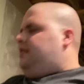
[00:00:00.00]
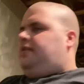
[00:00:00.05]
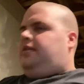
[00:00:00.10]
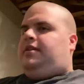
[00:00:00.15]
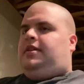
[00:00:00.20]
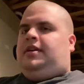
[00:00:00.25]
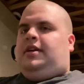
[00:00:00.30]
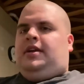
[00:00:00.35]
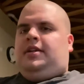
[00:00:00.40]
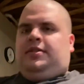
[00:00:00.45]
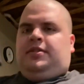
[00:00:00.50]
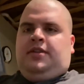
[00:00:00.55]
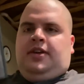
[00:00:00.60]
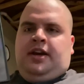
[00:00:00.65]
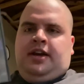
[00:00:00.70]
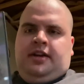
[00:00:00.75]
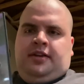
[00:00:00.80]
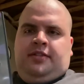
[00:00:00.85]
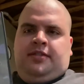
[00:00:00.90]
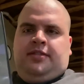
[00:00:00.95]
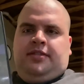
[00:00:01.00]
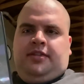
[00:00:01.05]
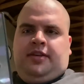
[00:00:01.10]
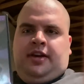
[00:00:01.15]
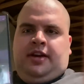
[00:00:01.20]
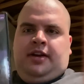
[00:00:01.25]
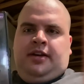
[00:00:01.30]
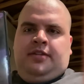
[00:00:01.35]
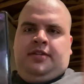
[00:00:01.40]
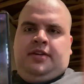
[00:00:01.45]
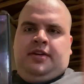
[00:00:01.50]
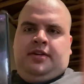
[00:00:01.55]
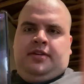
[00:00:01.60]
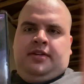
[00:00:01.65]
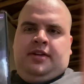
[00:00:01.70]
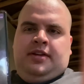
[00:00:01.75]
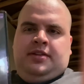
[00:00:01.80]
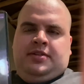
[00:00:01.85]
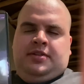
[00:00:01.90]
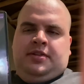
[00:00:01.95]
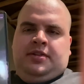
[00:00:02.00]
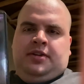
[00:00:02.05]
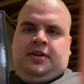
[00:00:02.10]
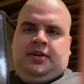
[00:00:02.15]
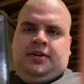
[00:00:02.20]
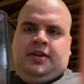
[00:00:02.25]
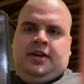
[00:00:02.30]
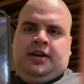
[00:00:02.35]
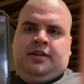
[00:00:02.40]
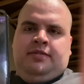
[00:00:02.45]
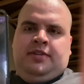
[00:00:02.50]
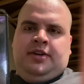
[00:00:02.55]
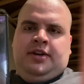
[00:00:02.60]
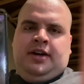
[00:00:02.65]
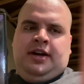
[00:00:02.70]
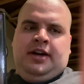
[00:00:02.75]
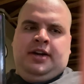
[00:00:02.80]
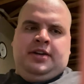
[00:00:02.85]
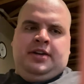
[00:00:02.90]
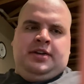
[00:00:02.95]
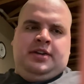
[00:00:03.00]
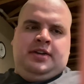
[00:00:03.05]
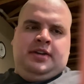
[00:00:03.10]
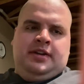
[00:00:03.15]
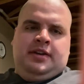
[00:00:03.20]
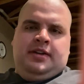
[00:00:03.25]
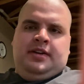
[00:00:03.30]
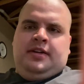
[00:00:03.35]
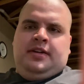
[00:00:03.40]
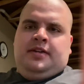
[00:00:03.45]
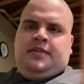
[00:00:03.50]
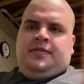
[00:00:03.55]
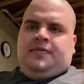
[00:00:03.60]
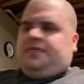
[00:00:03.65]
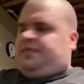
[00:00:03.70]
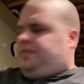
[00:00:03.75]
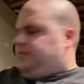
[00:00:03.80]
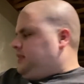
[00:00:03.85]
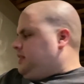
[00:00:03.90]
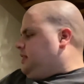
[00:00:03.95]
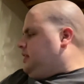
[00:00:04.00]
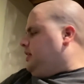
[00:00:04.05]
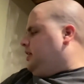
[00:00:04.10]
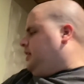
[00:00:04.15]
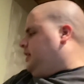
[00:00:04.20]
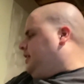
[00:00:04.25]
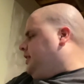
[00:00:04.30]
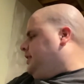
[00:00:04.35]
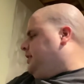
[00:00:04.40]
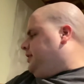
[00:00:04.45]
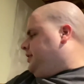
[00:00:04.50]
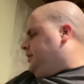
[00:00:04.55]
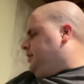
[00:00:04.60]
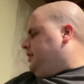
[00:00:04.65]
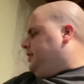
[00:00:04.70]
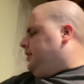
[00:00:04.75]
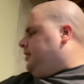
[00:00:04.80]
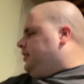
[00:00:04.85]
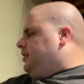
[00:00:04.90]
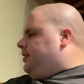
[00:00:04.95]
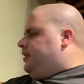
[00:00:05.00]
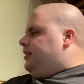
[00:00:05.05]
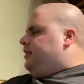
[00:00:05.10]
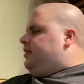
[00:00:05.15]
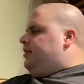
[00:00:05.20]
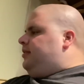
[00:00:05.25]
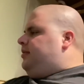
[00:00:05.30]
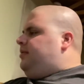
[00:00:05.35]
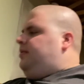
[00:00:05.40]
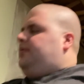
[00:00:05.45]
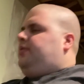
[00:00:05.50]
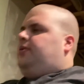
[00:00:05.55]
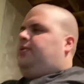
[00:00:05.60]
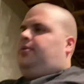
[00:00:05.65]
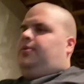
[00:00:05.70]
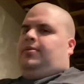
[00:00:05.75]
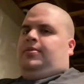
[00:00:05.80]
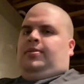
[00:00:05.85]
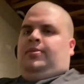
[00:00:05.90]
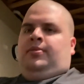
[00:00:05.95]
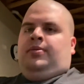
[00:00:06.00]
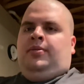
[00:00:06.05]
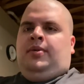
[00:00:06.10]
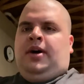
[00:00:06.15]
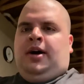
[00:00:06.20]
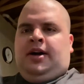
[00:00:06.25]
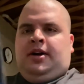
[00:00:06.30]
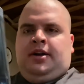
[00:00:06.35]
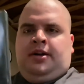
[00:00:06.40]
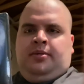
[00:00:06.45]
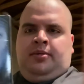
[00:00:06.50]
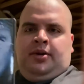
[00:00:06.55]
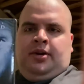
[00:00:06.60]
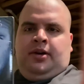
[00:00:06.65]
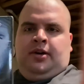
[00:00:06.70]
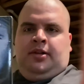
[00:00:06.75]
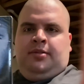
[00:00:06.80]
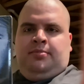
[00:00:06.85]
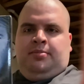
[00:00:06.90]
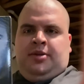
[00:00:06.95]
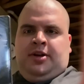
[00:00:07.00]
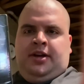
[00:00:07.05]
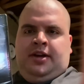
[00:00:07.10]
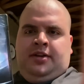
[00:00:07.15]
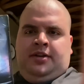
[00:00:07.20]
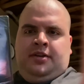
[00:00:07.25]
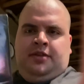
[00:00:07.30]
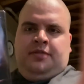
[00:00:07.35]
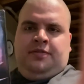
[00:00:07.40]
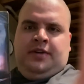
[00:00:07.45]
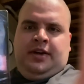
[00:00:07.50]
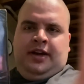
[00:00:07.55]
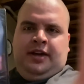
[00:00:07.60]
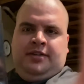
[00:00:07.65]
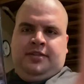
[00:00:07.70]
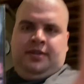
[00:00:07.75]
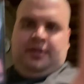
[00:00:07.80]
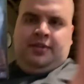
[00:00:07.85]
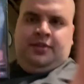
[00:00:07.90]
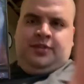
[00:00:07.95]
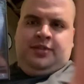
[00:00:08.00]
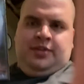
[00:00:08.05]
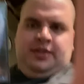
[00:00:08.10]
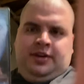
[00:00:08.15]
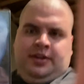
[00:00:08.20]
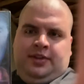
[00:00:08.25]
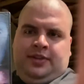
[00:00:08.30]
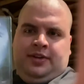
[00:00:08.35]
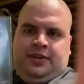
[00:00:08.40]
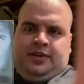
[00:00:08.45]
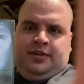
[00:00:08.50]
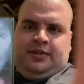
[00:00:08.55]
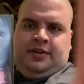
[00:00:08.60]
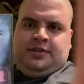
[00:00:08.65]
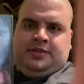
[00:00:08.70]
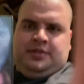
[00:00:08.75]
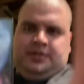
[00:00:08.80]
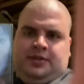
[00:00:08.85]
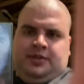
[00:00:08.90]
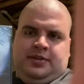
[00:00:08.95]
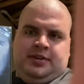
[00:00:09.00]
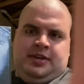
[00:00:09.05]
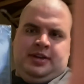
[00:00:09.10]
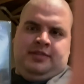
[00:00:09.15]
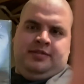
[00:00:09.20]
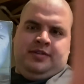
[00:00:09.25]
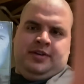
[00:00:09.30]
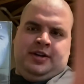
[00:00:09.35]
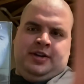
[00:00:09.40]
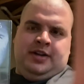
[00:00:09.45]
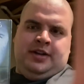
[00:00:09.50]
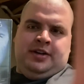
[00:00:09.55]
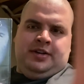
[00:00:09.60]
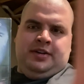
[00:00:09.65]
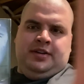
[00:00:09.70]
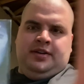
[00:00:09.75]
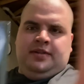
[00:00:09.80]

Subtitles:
I got Dragon Slayer, the original cover art. And Waterworld, brand new factory sealed, the original cover art.